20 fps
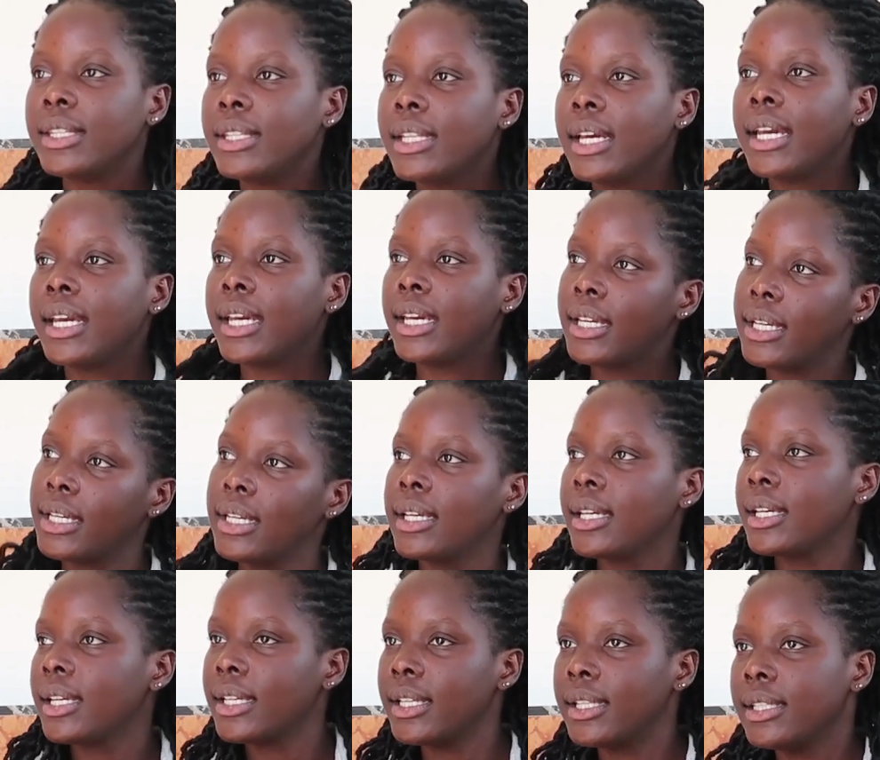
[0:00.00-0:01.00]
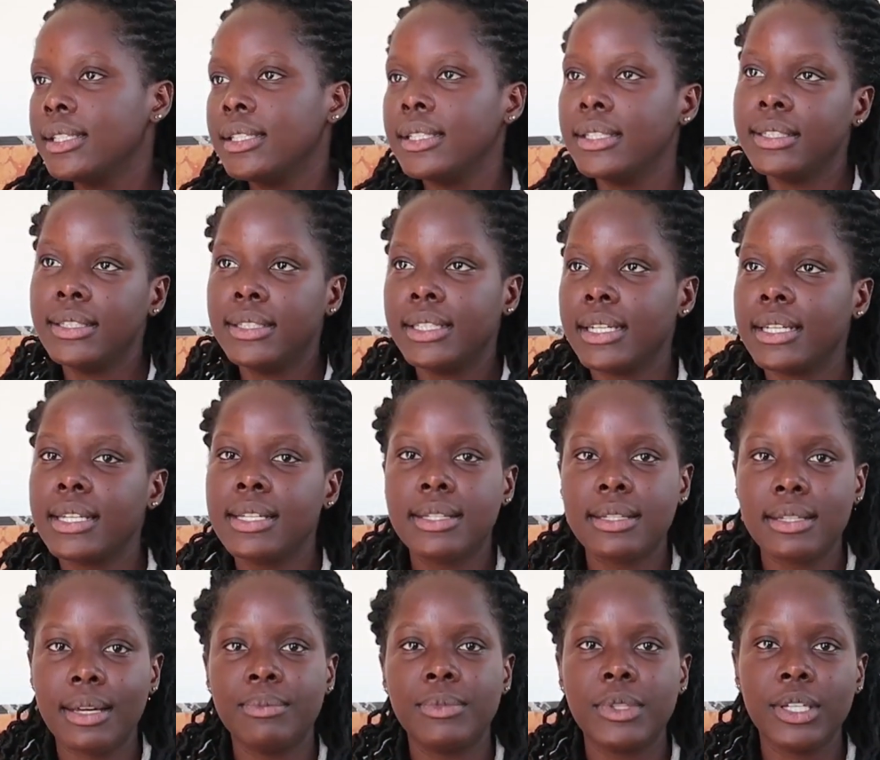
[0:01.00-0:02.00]
they did
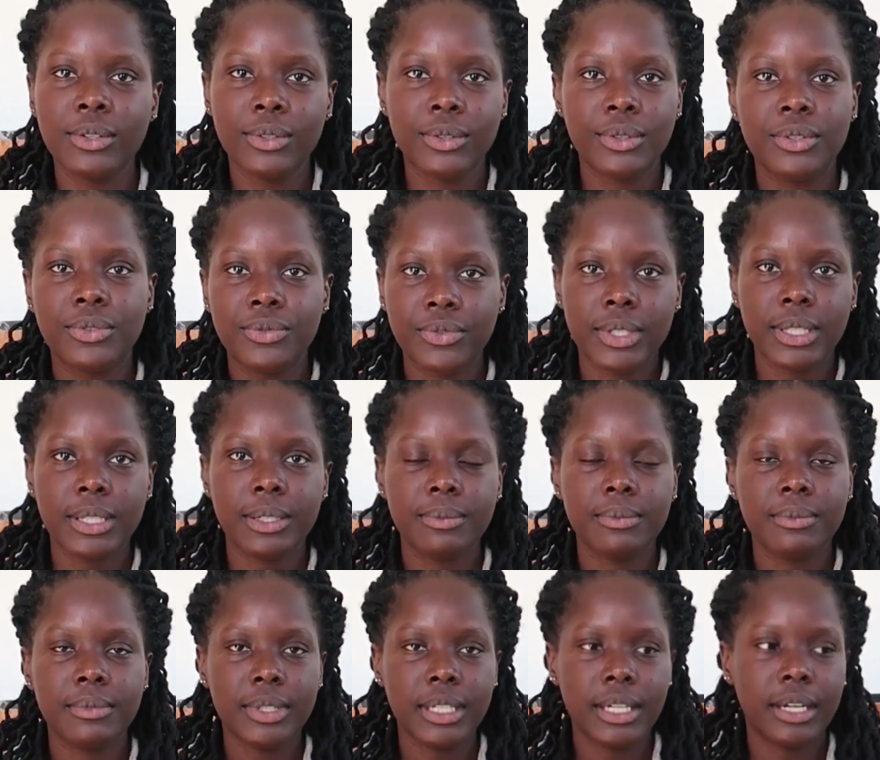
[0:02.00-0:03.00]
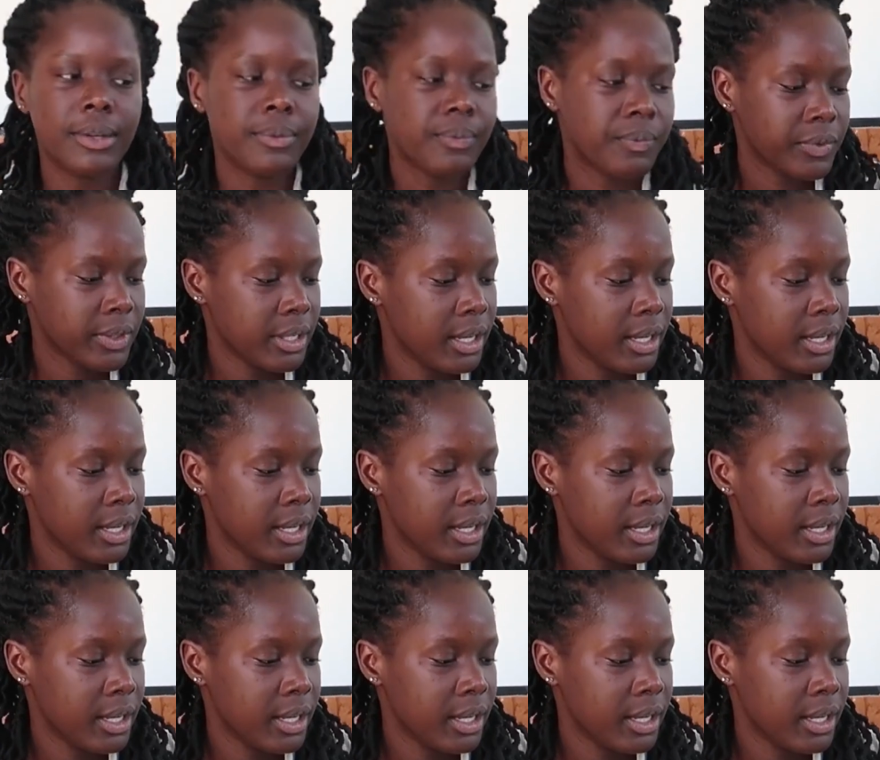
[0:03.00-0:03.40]
something good for them. Yeah.